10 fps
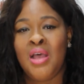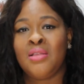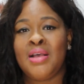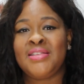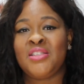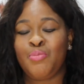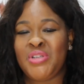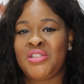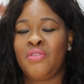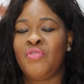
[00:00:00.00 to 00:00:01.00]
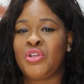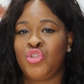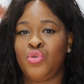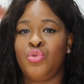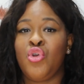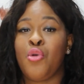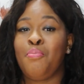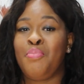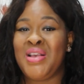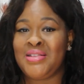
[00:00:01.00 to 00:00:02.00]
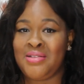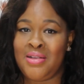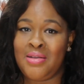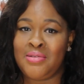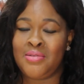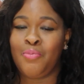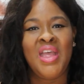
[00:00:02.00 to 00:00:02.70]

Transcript: that's specific to your business.